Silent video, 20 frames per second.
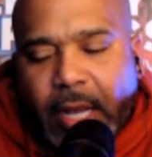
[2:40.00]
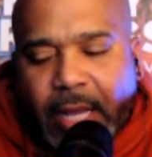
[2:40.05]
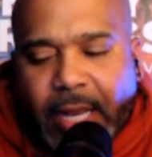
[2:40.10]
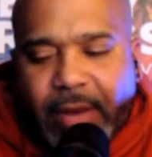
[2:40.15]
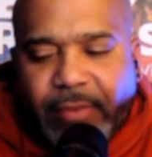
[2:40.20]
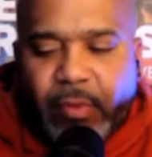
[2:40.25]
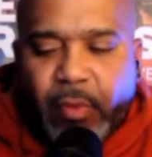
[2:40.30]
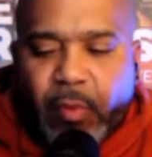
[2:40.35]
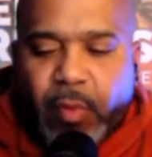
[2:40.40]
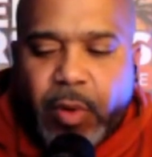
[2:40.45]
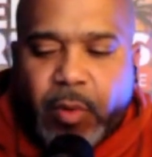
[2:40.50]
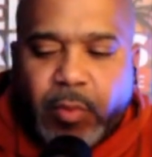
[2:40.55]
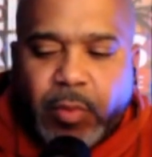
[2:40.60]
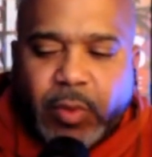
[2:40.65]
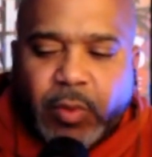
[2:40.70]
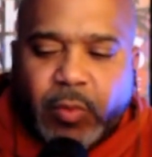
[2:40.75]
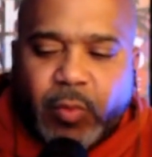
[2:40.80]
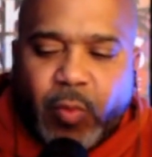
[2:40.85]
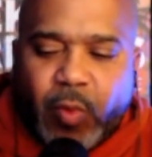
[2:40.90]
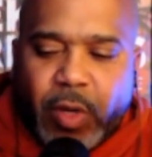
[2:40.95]
everyone
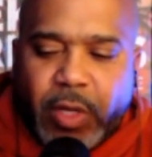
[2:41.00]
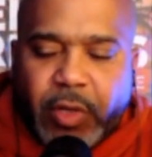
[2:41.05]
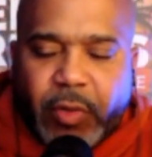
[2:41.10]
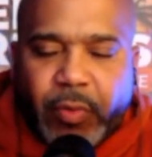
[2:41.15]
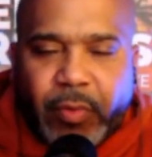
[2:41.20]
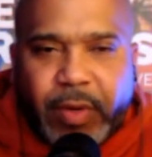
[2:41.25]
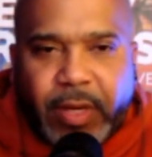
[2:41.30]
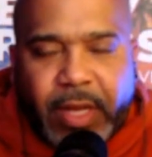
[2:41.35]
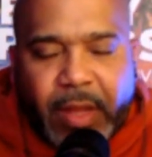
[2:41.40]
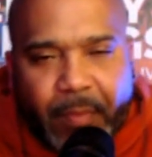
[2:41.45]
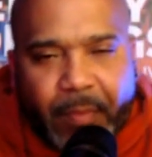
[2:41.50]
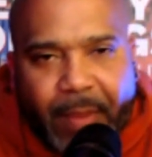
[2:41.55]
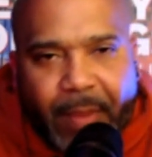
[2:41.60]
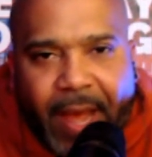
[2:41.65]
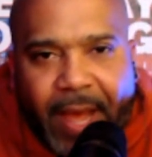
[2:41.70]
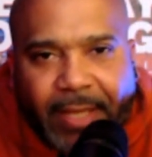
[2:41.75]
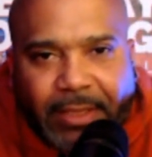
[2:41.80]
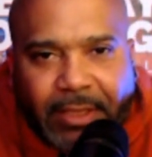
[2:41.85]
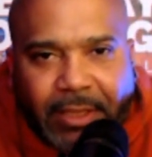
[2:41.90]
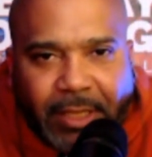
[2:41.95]
was wondering and
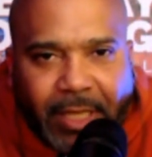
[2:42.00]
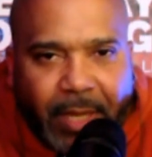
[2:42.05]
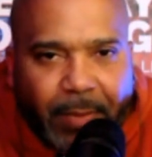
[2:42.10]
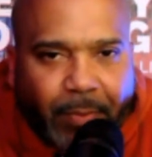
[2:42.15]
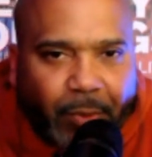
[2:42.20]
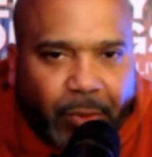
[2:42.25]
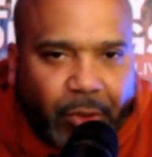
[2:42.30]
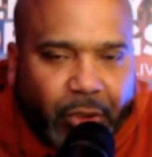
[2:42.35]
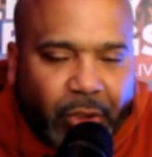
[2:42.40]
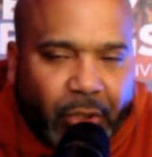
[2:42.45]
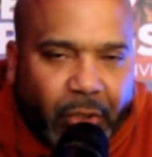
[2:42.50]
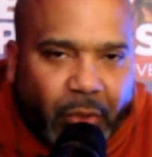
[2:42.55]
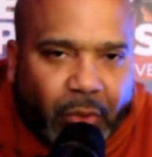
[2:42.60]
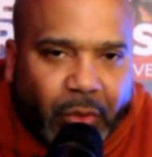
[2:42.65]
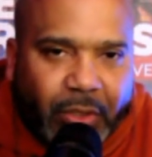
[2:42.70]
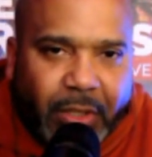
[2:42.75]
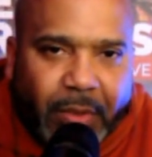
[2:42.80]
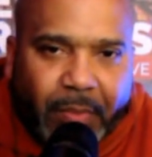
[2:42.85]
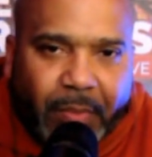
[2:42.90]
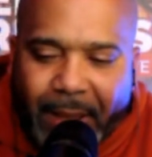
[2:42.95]
bashing Apryl
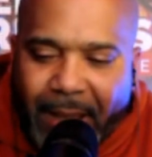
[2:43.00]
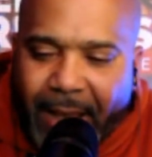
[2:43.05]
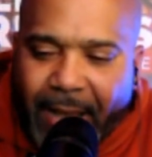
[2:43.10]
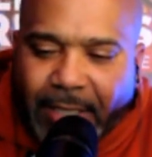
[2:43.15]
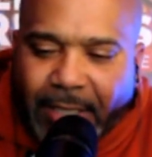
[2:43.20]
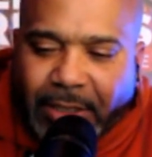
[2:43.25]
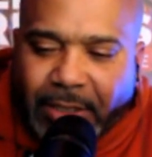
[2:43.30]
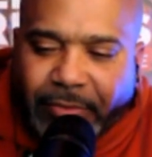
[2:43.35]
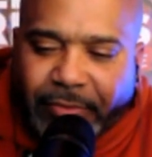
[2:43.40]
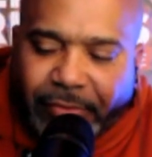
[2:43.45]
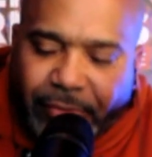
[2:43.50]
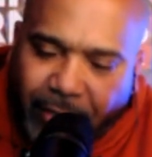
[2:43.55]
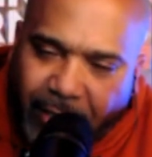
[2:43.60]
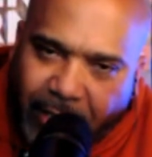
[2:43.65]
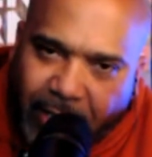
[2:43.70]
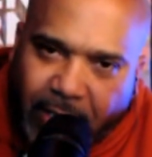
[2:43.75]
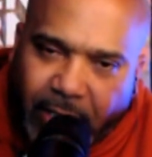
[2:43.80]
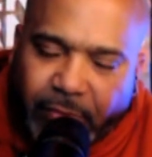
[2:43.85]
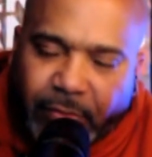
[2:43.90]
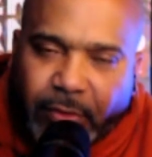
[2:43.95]
Jones and bashing
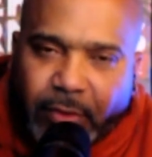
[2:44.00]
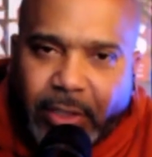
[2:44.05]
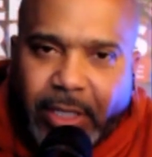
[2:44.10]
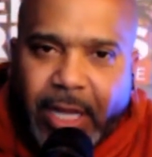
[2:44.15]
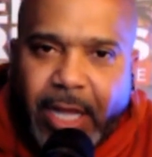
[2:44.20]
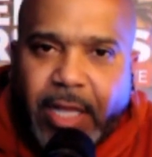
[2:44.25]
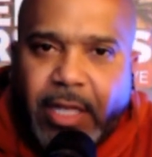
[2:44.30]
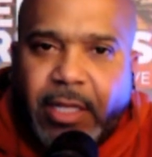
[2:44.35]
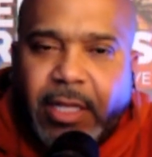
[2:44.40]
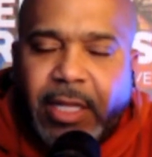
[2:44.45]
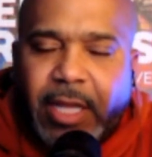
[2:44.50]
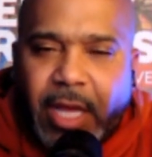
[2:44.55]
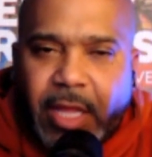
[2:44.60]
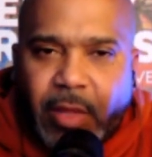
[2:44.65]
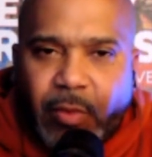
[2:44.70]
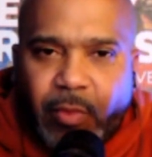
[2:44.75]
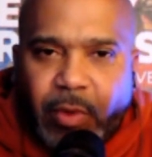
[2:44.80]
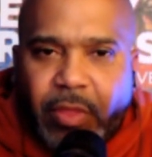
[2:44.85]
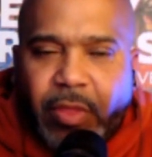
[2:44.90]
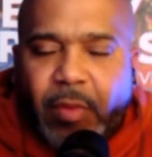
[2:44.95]
Fizz for getting
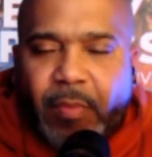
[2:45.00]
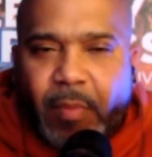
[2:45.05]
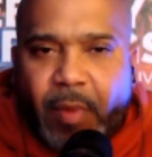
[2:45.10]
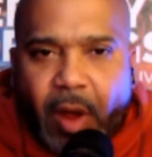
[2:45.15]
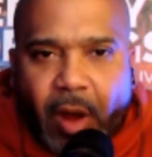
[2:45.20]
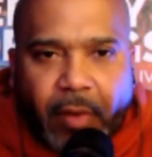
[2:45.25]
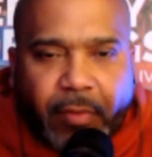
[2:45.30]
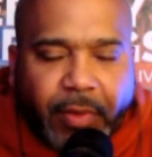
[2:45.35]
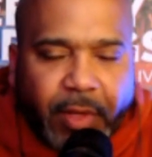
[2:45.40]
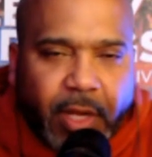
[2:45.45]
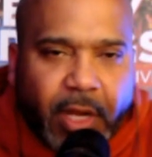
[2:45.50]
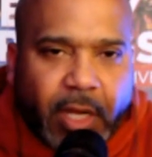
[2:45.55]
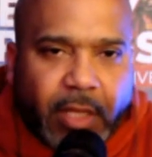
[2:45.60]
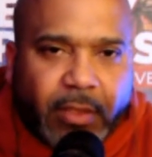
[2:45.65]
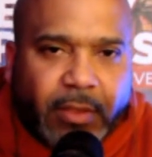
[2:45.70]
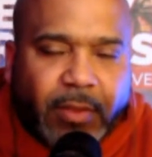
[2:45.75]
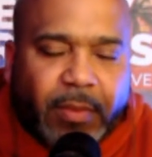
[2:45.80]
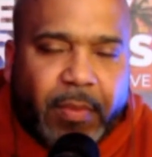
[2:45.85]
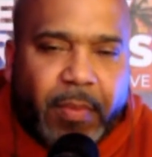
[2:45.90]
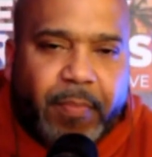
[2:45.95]
together with
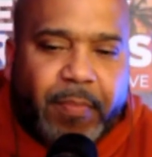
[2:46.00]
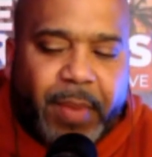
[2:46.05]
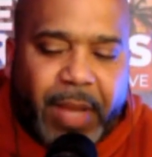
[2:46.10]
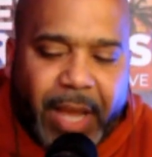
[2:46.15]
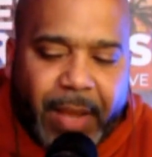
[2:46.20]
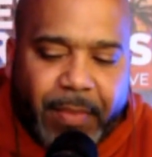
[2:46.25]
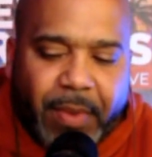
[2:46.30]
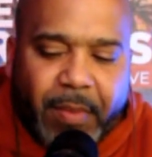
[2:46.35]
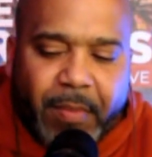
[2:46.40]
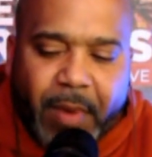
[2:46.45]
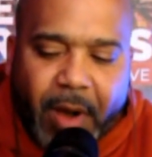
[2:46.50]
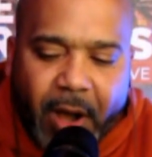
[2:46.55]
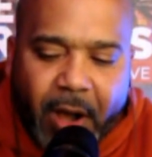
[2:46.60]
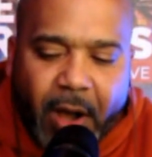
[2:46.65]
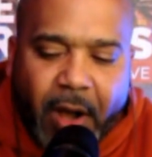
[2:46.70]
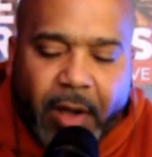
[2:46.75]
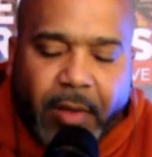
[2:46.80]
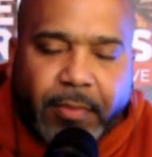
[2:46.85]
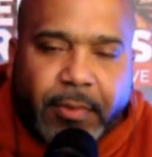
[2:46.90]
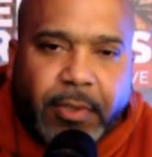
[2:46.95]
Omarion's baby
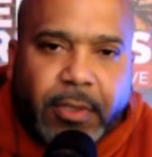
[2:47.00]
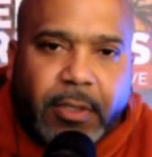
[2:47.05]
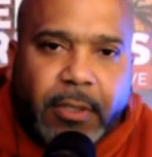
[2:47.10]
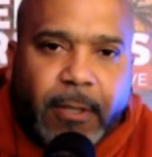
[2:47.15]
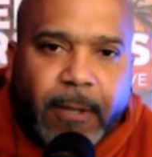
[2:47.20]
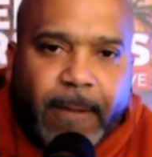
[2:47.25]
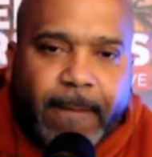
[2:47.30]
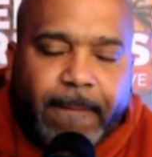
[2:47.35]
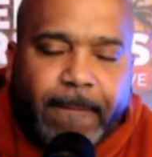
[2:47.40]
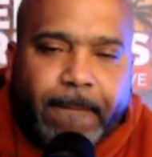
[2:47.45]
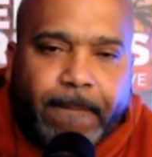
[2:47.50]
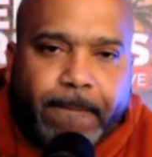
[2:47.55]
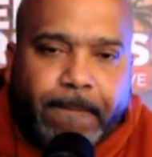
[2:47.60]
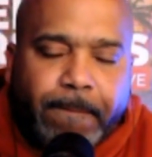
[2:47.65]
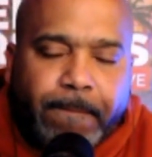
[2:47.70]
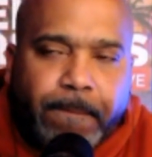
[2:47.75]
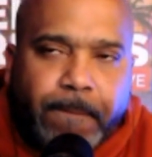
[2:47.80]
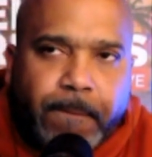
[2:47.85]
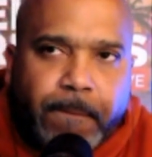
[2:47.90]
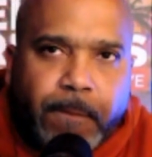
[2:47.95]
moms.
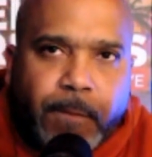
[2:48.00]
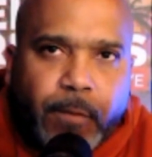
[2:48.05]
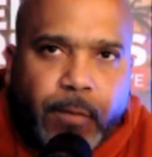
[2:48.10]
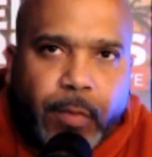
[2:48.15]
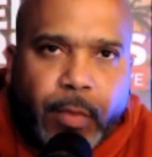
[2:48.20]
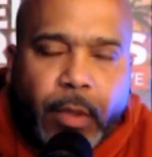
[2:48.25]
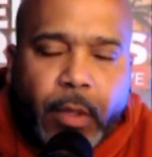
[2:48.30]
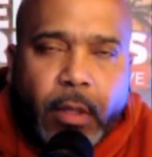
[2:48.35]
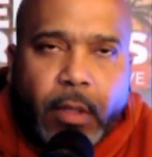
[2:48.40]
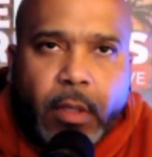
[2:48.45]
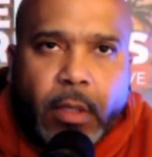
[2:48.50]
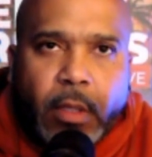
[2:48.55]
But